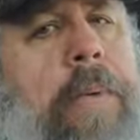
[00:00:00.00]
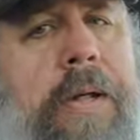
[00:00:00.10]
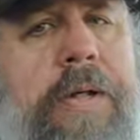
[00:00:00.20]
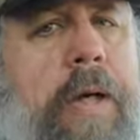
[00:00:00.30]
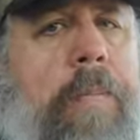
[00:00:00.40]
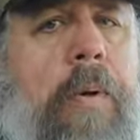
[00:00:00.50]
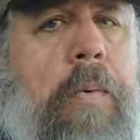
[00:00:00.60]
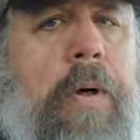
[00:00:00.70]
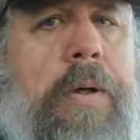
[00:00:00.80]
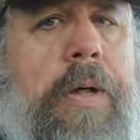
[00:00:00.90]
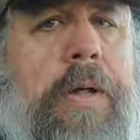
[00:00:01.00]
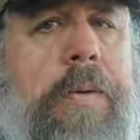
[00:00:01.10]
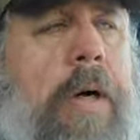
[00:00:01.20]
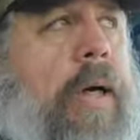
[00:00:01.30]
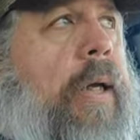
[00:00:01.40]
messed up the world
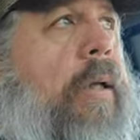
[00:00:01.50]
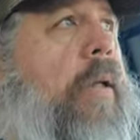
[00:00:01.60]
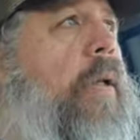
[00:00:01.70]
is, right?